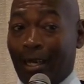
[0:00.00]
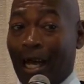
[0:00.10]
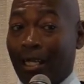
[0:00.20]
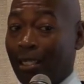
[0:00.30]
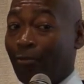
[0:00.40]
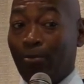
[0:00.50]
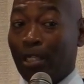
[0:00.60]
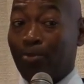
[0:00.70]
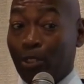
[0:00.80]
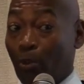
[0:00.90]
I never
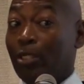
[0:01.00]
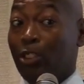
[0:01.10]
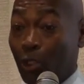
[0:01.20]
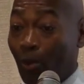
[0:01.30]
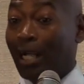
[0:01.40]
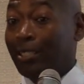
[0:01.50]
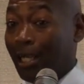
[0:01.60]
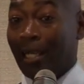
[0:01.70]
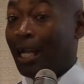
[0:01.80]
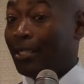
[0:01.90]
missed between the 2 I
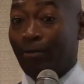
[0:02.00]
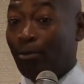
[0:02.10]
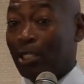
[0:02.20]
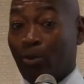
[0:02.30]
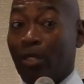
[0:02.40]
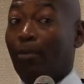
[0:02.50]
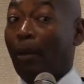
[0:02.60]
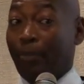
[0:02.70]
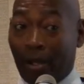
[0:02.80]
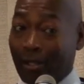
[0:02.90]
did. I never missed one of my
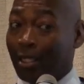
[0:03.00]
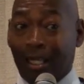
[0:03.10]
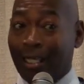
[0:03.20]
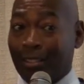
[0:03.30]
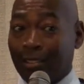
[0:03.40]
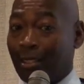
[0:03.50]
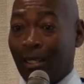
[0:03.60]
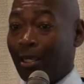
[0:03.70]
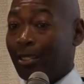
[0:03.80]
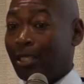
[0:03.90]
parenting classes.
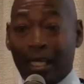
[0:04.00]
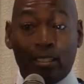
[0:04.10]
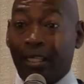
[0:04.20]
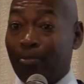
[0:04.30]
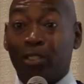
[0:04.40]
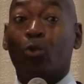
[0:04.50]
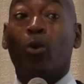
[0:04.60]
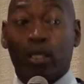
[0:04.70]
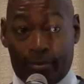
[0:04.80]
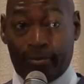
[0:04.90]
Didn't miss
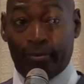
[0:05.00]
one.